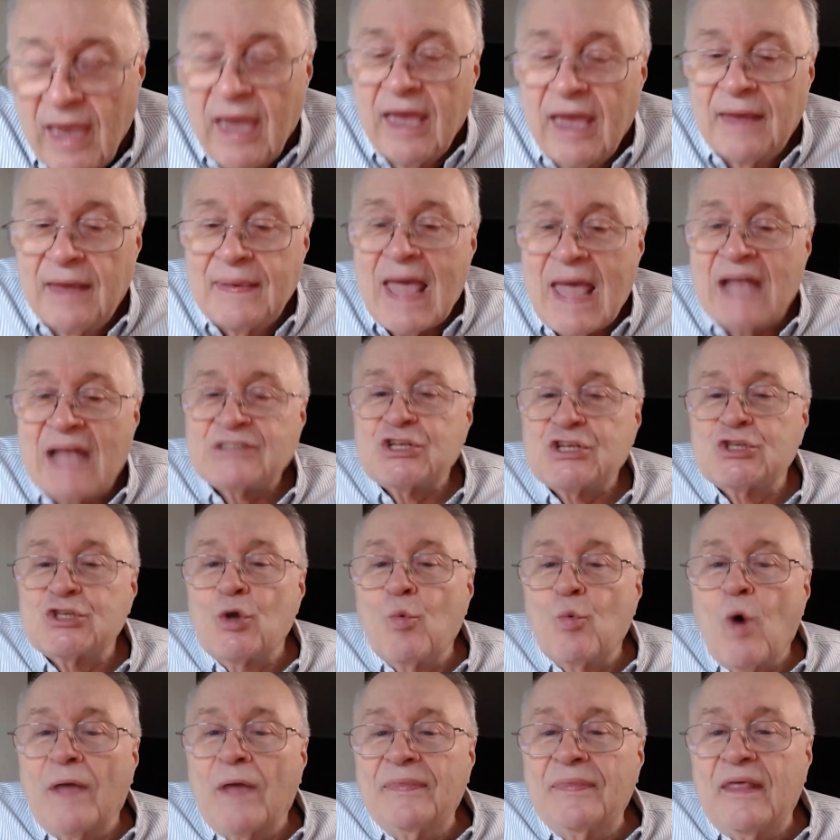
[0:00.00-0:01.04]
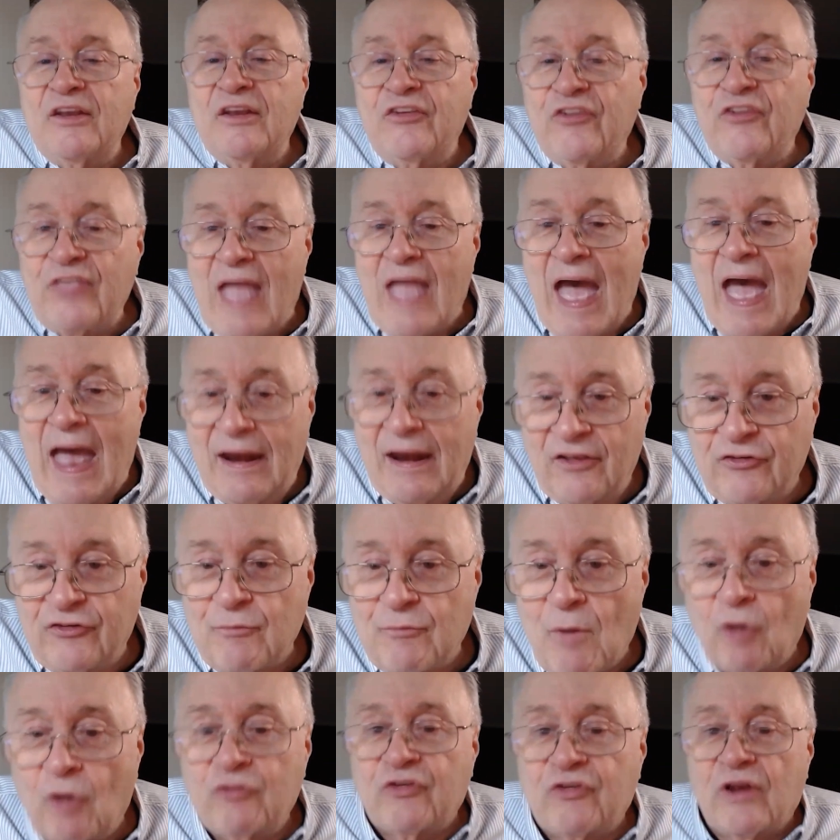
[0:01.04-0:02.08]
and that's the one that a statin is
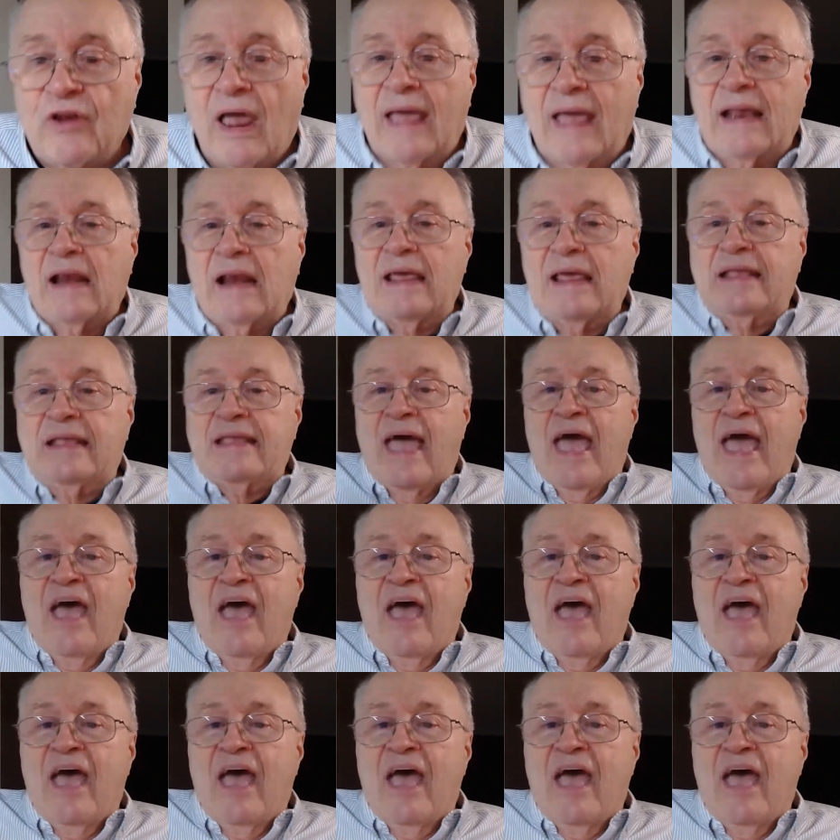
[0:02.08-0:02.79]
most likely to